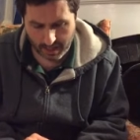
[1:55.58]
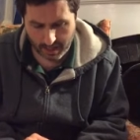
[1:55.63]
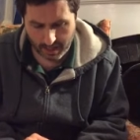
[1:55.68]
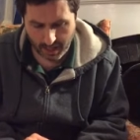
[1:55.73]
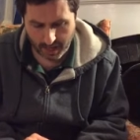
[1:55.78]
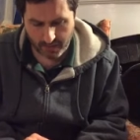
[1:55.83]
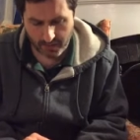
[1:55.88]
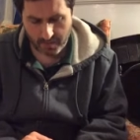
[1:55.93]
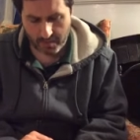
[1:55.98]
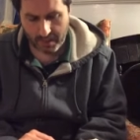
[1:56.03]

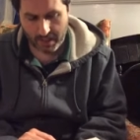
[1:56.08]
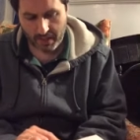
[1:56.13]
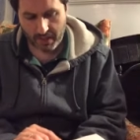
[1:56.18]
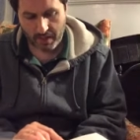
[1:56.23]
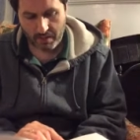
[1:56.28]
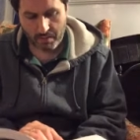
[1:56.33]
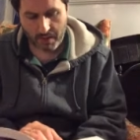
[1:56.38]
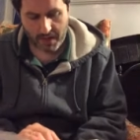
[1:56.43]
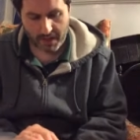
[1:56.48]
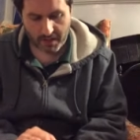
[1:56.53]
I haven't
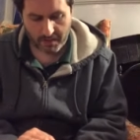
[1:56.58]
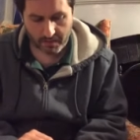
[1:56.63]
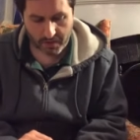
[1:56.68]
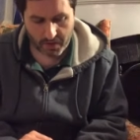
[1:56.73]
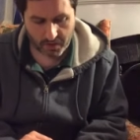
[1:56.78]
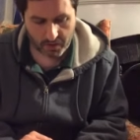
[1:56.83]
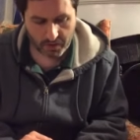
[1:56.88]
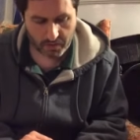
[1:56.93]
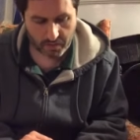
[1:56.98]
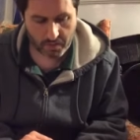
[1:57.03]
mentioned a piece of
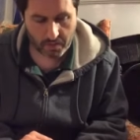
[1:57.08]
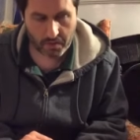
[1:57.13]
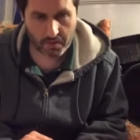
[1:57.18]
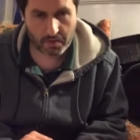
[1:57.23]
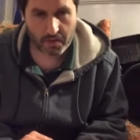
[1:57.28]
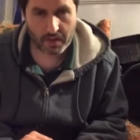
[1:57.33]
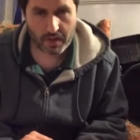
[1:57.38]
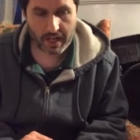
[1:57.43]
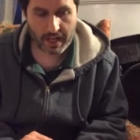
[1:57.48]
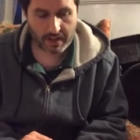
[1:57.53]
news from a
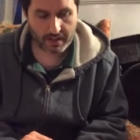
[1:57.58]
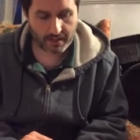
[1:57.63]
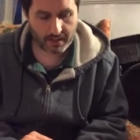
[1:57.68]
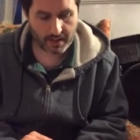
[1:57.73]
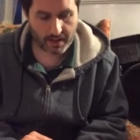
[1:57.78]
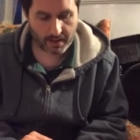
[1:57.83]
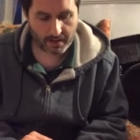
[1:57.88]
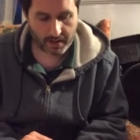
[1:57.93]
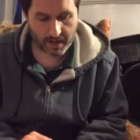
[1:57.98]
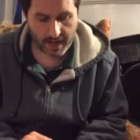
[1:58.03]
few days
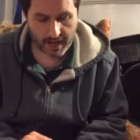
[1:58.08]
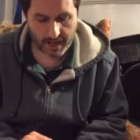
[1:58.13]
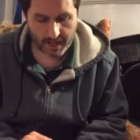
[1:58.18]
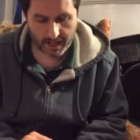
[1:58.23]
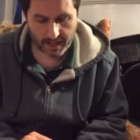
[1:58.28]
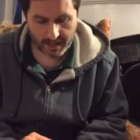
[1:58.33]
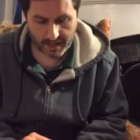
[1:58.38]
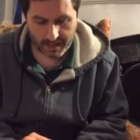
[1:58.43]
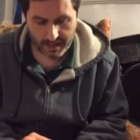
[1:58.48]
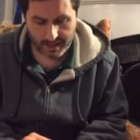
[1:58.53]
ago
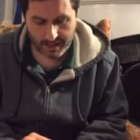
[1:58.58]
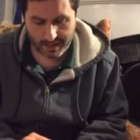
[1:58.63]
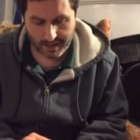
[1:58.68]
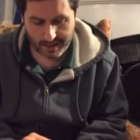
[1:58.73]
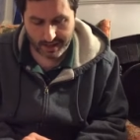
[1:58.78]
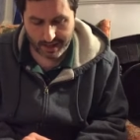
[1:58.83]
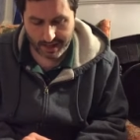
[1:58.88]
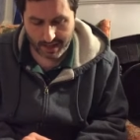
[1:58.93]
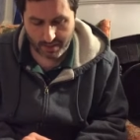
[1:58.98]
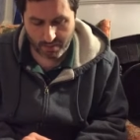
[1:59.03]
yet
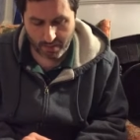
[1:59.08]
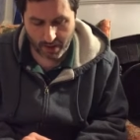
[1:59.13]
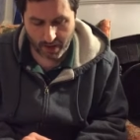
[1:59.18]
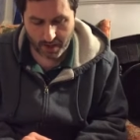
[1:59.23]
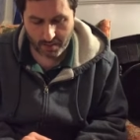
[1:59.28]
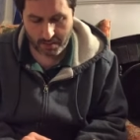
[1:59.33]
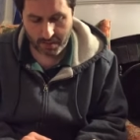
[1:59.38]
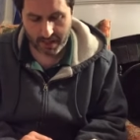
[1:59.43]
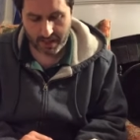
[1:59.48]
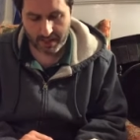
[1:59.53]
in
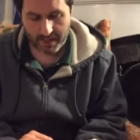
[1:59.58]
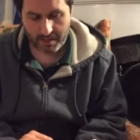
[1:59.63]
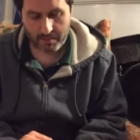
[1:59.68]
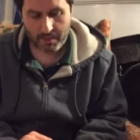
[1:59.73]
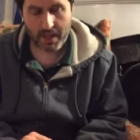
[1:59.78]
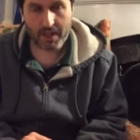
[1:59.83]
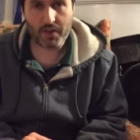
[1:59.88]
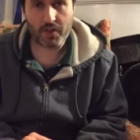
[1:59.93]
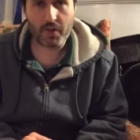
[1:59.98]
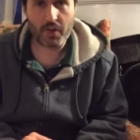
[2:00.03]
part because I'm
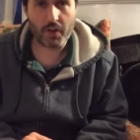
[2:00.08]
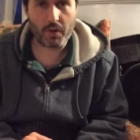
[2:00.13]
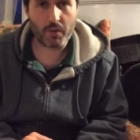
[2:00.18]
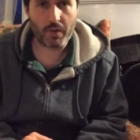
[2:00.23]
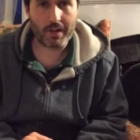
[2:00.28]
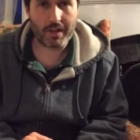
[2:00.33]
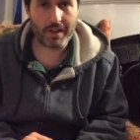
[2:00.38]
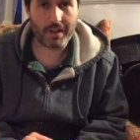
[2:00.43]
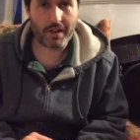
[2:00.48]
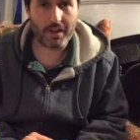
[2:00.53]
not sure
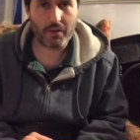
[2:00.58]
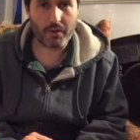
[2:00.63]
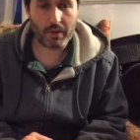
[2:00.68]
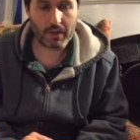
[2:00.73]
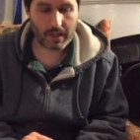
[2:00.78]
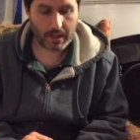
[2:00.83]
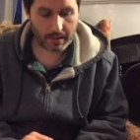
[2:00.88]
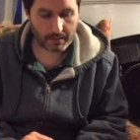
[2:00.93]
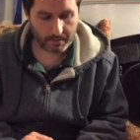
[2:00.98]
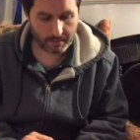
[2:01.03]
what to do
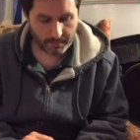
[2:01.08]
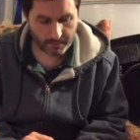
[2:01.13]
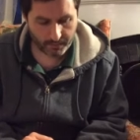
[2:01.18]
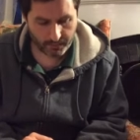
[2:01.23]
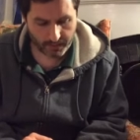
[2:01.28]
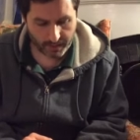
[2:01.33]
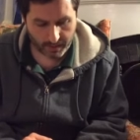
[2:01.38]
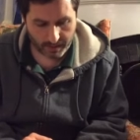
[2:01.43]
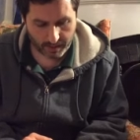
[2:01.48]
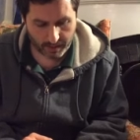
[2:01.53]
with it,
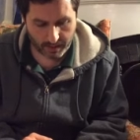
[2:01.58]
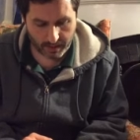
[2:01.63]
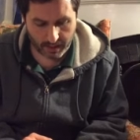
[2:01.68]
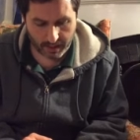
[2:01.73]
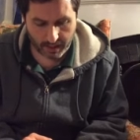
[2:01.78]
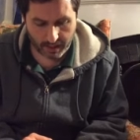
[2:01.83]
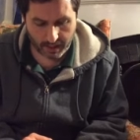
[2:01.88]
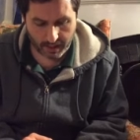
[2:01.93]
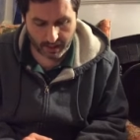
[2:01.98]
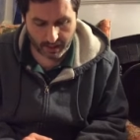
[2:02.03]

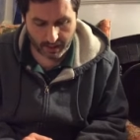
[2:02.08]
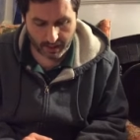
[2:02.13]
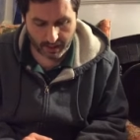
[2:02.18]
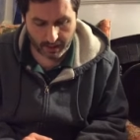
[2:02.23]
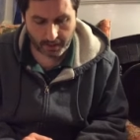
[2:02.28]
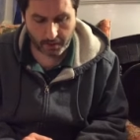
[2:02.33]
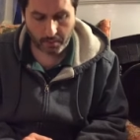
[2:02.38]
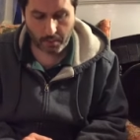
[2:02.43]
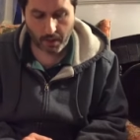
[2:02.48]
and in another